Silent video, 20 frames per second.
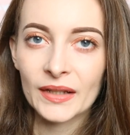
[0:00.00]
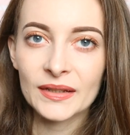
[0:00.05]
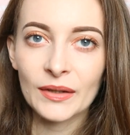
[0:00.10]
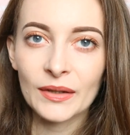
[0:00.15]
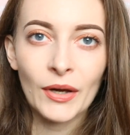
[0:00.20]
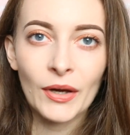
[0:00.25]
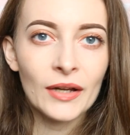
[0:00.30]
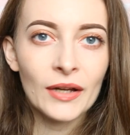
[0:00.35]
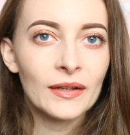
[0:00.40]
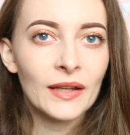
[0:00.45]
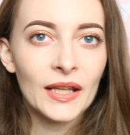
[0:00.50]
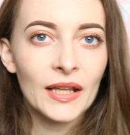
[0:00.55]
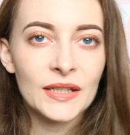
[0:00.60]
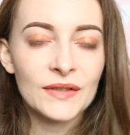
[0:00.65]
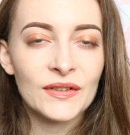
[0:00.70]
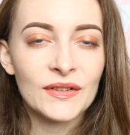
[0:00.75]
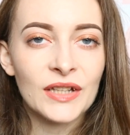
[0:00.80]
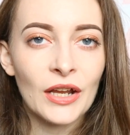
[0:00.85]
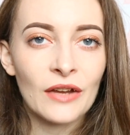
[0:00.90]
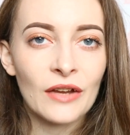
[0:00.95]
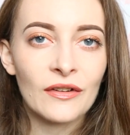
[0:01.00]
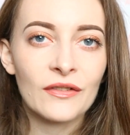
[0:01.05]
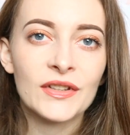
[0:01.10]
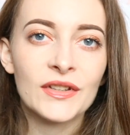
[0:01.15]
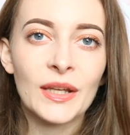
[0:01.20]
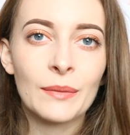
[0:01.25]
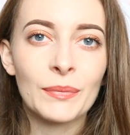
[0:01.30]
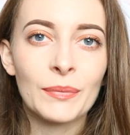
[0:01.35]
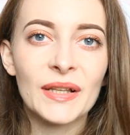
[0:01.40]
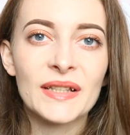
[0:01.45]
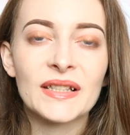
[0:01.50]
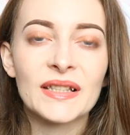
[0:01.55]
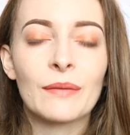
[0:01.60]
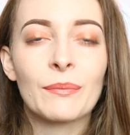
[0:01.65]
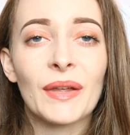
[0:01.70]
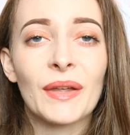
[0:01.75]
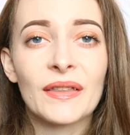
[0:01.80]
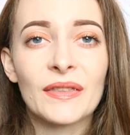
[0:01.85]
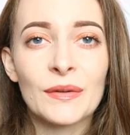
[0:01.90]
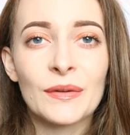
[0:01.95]
so I hope you liked this video. If you did, please give
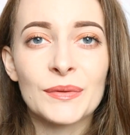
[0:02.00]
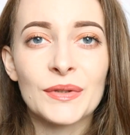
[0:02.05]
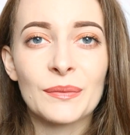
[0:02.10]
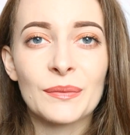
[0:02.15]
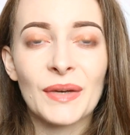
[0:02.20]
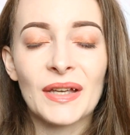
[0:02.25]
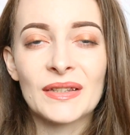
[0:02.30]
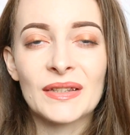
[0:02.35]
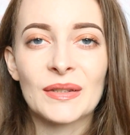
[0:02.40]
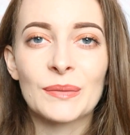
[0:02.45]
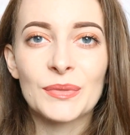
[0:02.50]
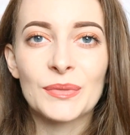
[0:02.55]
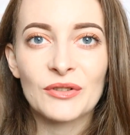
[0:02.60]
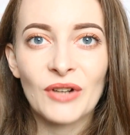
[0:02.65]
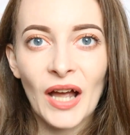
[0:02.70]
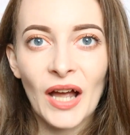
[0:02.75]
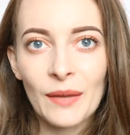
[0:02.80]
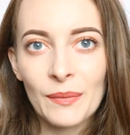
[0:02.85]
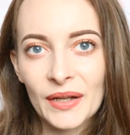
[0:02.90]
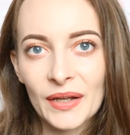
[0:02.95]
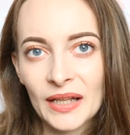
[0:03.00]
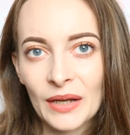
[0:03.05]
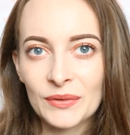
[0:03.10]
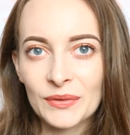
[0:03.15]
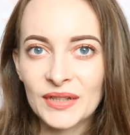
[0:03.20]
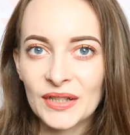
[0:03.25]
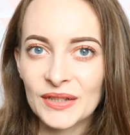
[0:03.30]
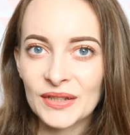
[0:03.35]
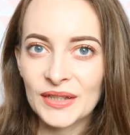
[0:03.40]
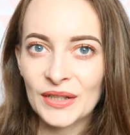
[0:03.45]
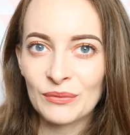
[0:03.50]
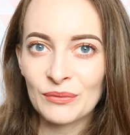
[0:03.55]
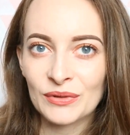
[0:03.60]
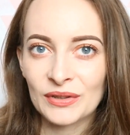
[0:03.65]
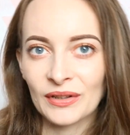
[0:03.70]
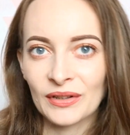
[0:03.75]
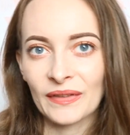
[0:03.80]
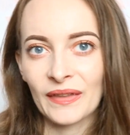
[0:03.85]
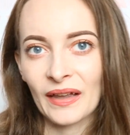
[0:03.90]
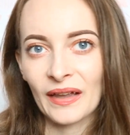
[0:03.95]
a big thumbs up and subscribe, and I'll see you soon with
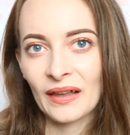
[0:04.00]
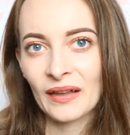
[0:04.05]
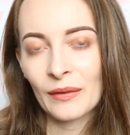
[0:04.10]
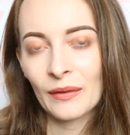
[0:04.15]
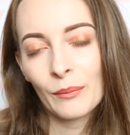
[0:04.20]
another.